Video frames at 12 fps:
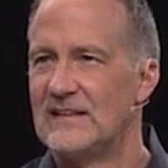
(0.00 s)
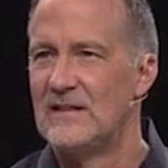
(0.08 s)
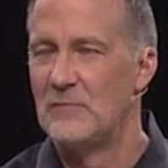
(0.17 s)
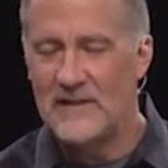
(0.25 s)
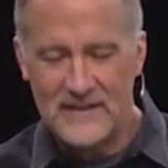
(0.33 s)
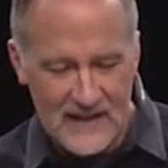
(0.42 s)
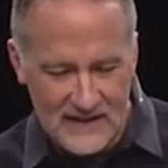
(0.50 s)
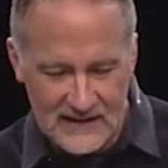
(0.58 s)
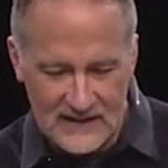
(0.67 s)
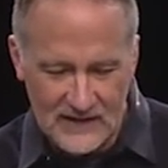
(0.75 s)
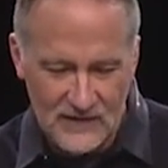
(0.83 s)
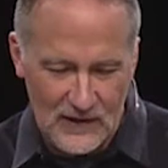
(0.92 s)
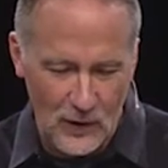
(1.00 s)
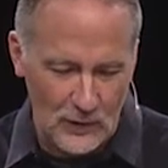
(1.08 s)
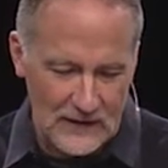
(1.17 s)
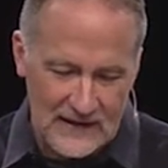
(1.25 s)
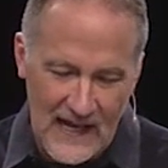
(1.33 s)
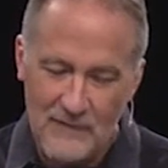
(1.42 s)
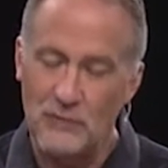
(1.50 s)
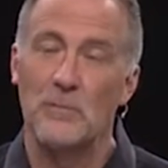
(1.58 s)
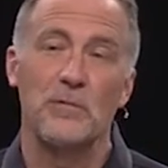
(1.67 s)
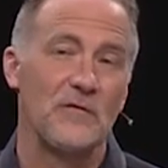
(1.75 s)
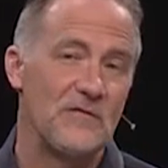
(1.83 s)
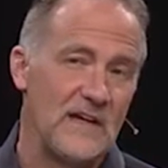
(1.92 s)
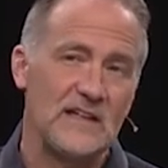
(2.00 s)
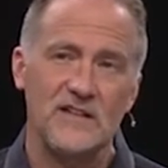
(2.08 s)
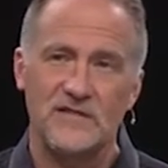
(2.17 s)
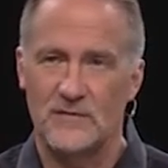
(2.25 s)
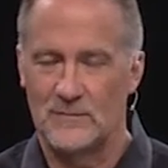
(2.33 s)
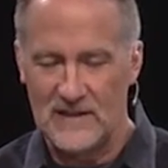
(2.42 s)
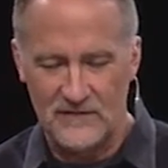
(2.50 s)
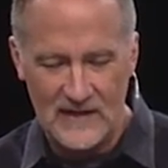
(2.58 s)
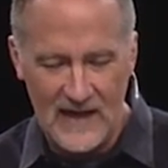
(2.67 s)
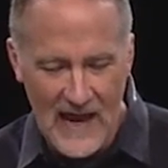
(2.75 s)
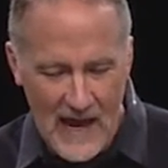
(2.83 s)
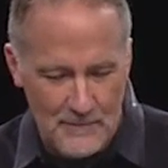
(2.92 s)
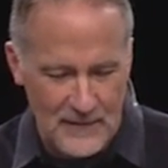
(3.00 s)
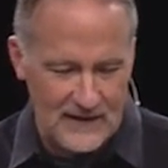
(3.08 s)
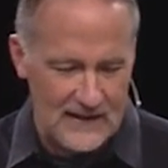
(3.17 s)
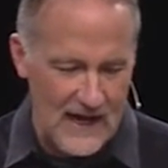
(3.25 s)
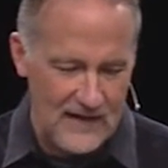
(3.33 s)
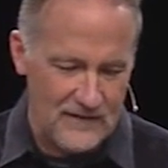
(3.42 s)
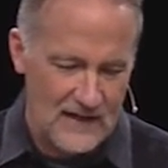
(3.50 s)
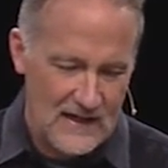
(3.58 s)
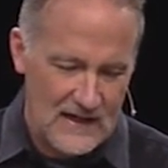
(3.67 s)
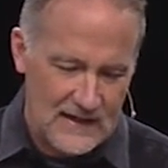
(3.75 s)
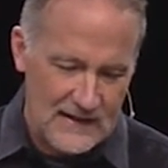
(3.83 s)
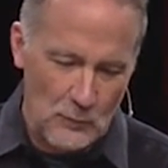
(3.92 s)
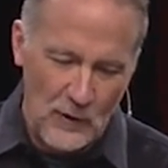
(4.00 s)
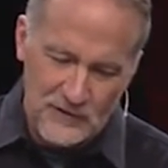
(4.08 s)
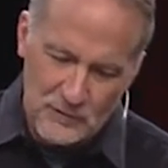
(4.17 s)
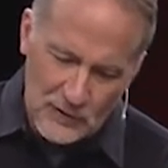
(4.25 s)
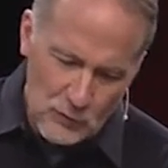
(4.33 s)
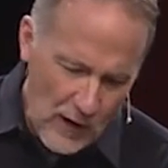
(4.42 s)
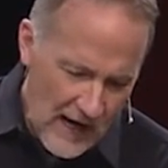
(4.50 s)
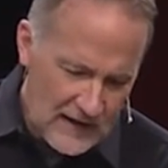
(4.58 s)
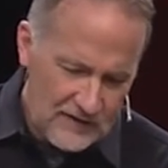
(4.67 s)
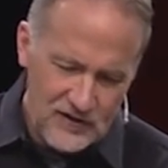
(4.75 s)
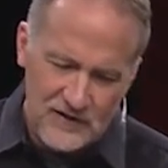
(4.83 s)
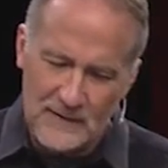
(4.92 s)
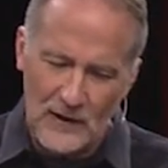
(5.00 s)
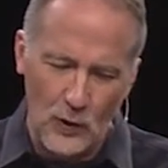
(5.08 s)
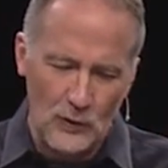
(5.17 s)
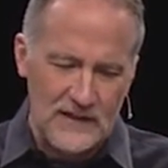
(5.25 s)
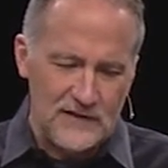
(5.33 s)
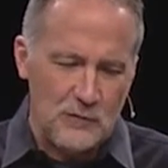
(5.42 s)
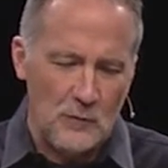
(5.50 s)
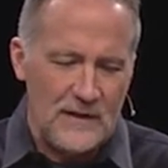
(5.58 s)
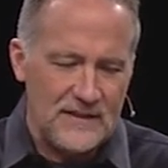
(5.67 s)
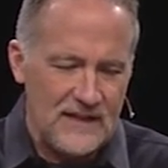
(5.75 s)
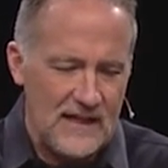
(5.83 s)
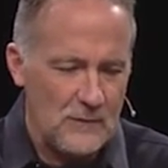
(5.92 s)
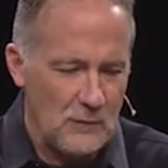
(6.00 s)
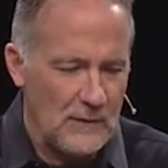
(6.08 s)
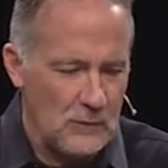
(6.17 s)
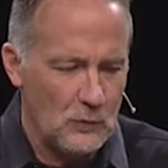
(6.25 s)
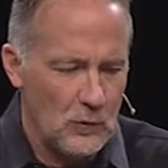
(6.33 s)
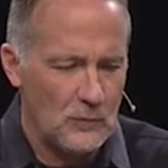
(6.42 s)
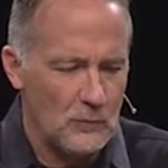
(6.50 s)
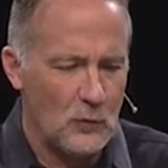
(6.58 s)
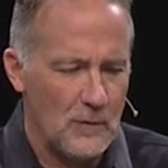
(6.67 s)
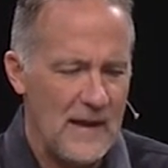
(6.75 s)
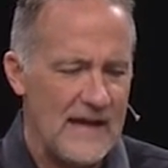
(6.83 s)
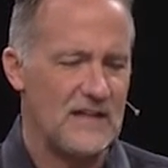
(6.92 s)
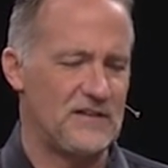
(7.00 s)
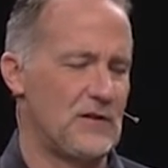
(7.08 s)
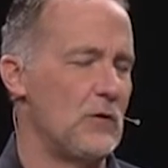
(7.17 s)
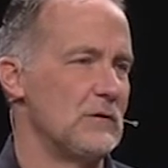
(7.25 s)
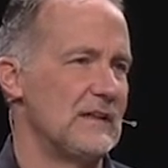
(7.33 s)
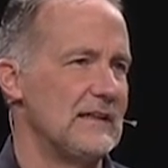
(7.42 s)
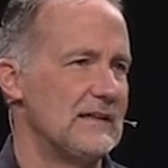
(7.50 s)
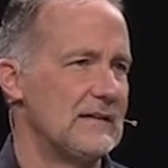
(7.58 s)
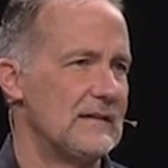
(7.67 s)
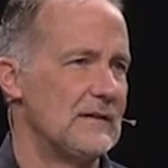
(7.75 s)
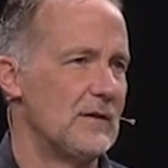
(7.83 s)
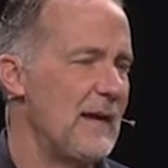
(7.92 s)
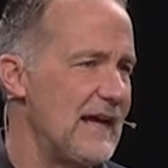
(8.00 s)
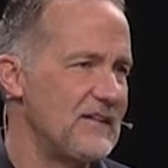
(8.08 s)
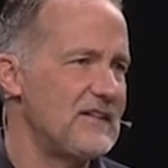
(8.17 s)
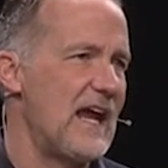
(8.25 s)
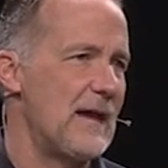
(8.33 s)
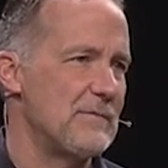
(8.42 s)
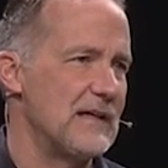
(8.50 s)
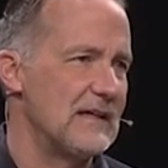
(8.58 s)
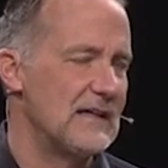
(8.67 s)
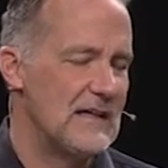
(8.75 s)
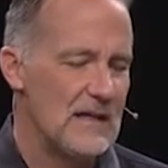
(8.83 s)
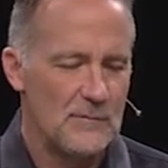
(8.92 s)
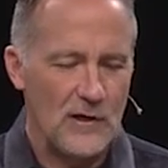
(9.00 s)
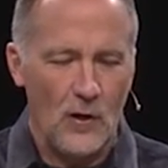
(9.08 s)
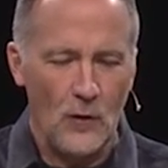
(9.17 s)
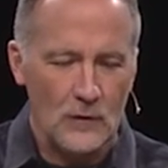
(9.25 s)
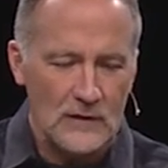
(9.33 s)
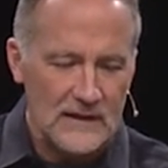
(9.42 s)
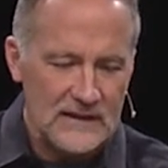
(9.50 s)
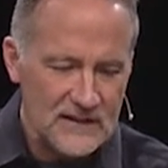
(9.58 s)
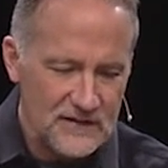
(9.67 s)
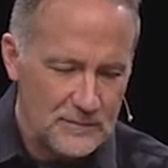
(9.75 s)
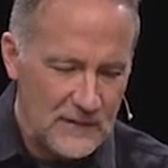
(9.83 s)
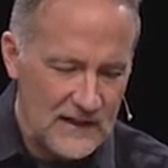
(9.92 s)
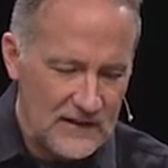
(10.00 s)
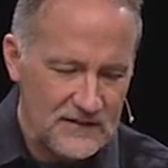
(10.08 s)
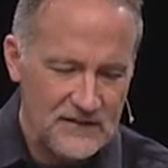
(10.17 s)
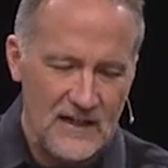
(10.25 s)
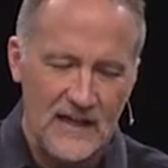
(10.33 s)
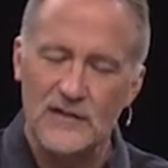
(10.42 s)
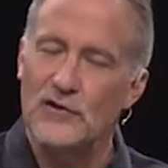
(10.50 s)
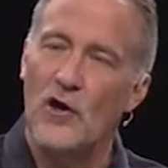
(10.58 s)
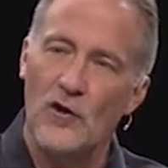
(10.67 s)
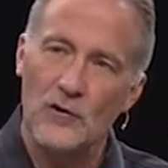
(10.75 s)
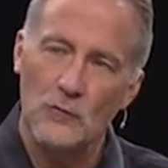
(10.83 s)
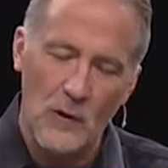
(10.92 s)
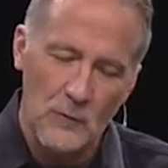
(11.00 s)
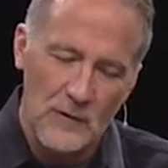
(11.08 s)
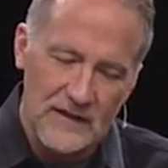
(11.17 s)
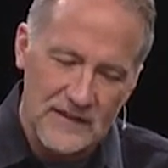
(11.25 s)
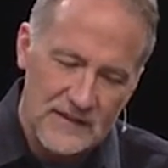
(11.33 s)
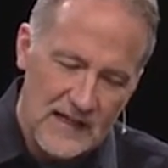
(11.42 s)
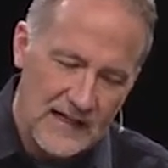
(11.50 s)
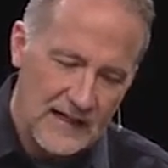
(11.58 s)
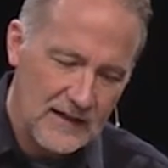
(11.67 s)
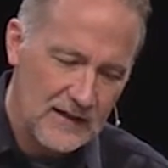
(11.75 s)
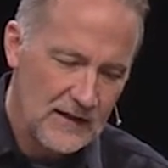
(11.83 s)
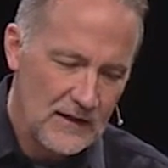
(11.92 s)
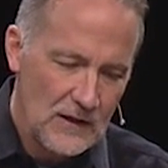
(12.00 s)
We think that living a holy life will prevent us from living a happy life, that what's required of us to be holy is what we think we will, will make us holy or make us happy. But holiness means saying no to what we think